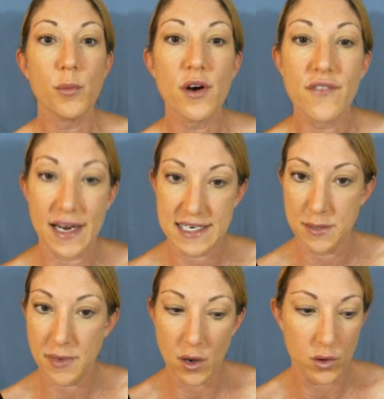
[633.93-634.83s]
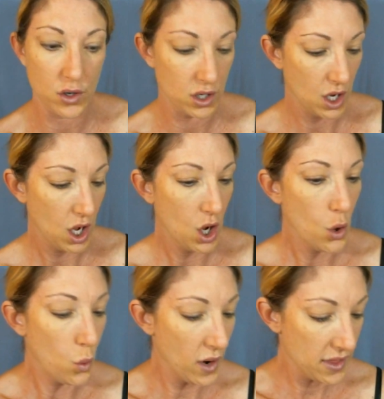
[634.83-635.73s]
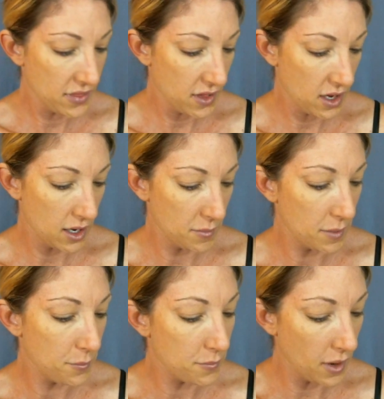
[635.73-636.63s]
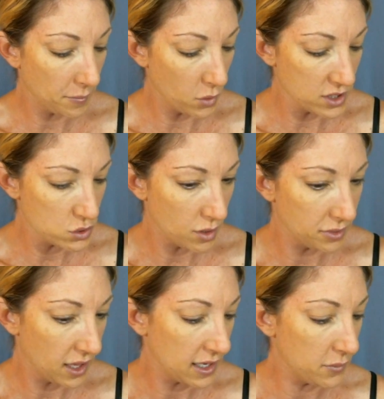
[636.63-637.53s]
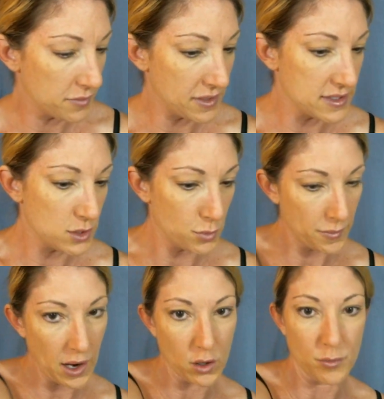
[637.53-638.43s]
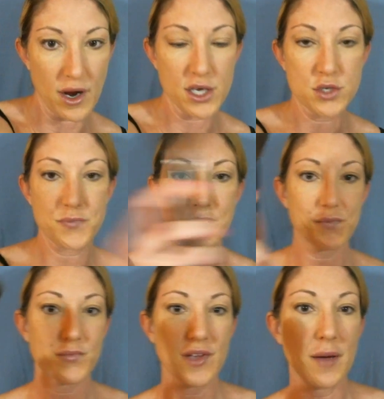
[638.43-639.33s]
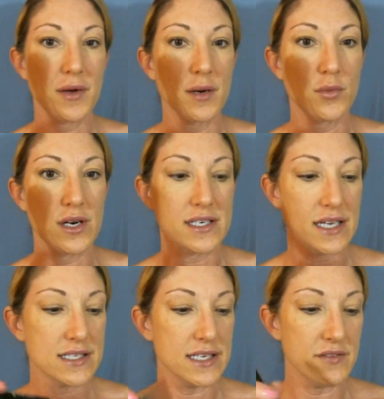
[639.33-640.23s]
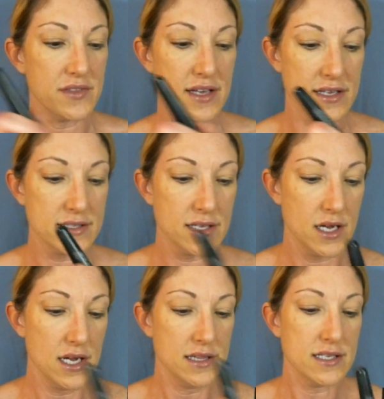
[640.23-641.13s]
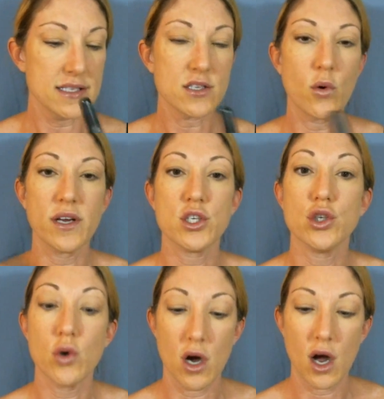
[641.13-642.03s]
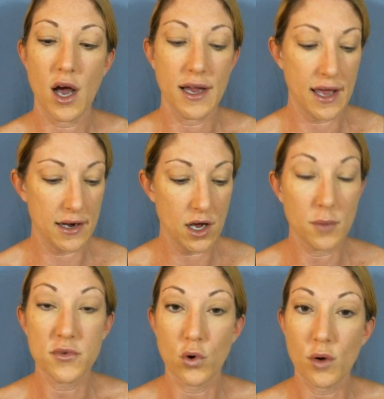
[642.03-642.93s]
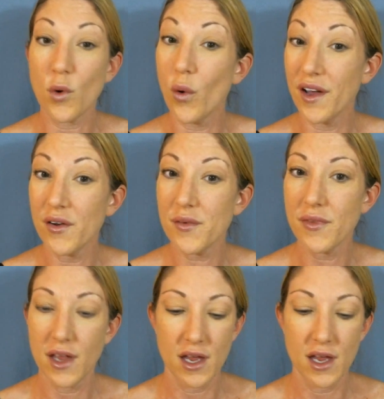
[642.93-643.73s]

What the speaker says: perfecting powder with, and I'm going to apply it with my super powder brush. I'm going to put a dusting of this. This is going to, again, absorb oil